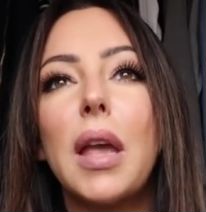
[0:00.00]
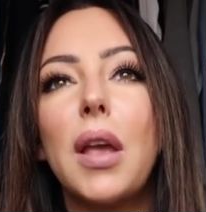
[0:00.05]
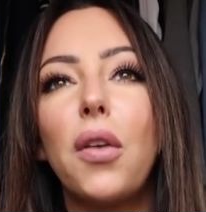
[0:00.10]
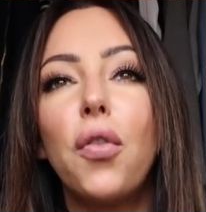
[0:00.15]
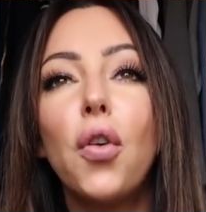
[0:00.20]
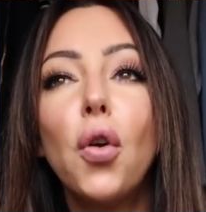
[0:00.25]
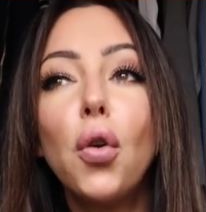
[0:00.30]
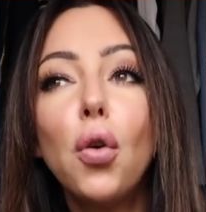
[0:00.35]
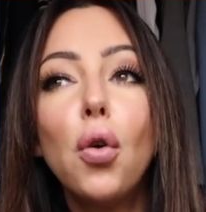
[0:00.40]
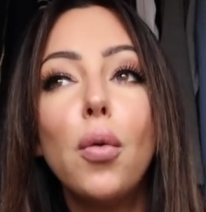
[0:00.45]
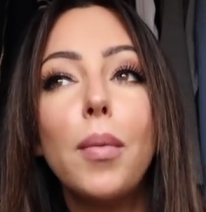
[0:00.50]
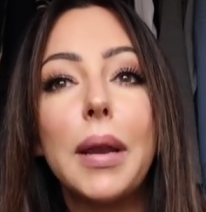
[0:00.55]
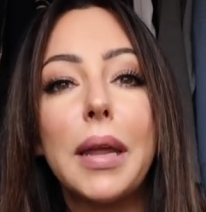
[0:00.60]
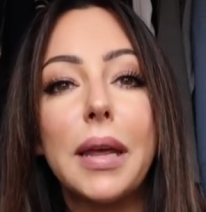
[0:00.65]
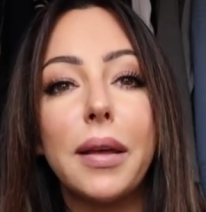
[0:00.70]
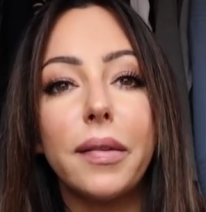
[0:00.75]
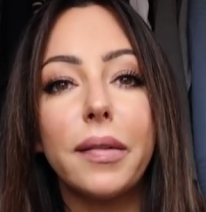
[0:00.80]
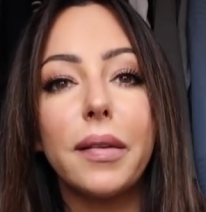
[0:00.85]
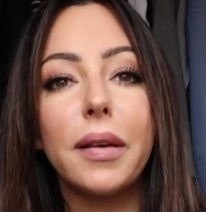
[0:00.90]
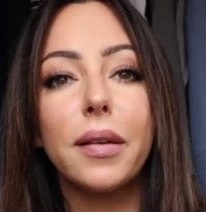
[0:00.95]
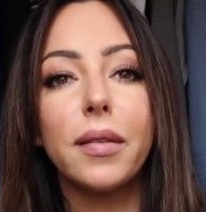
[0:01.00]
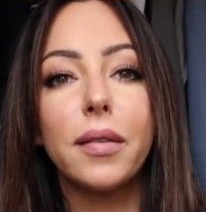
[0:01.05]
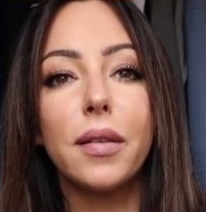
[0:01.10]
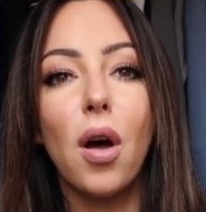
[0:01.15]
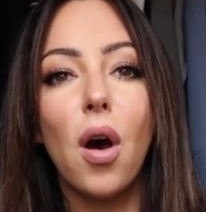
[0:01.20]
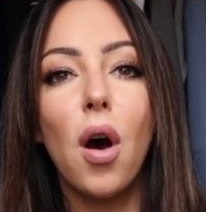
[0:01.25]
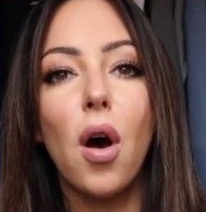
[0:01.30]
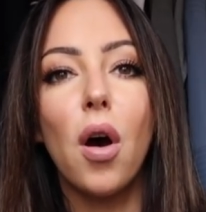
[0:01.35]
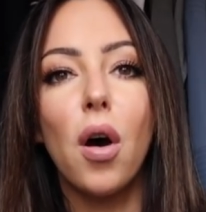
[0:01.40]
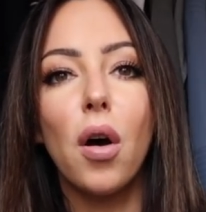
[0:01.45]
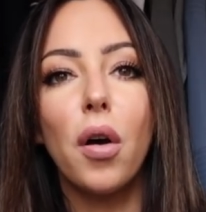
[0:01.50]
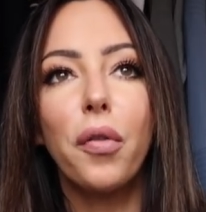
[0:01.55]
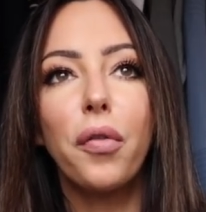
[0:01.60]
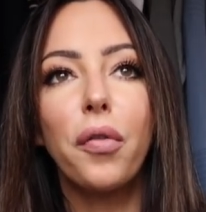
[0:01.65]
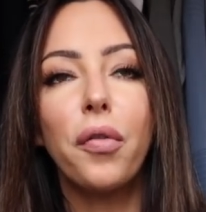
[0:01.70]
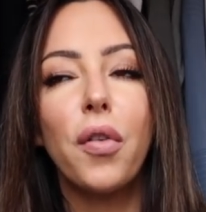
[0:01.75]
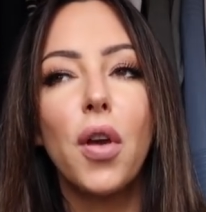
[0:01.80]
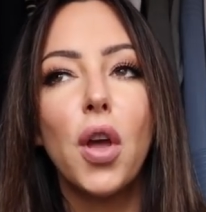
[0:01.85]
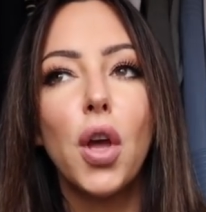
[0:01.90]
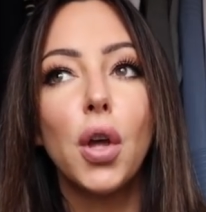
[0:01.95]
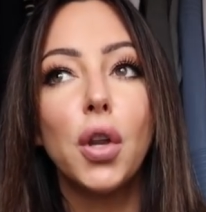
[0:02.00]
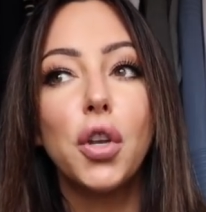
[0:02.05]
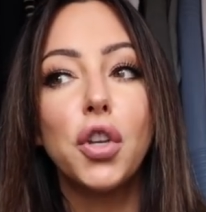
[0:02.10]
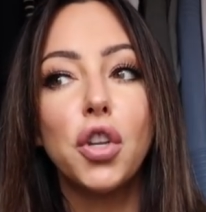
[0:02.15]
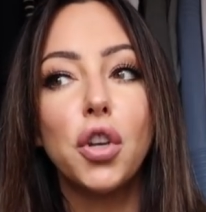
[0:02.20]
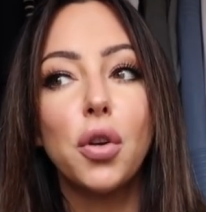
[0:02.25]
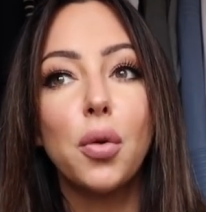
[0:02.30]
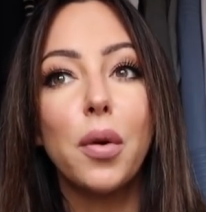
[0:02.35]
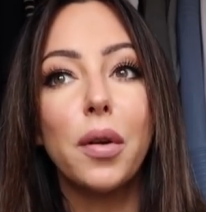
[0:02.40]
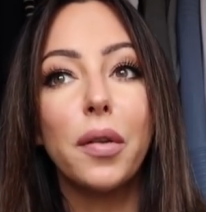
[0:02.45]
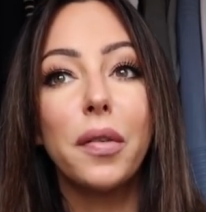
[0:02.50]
a 6.5 to